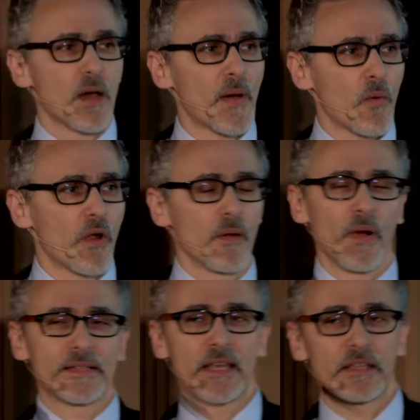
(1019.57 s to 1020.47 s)
about where it
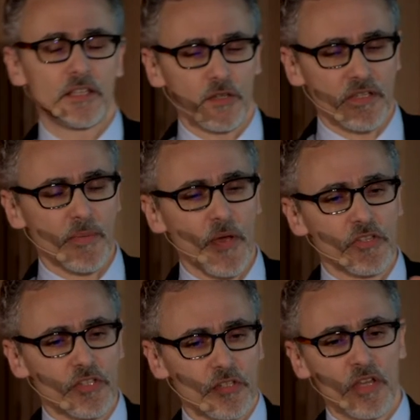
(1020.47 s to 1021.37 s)
might take you, as
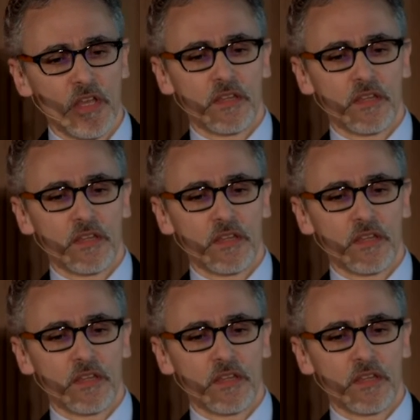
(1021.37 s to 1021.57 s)
opposed to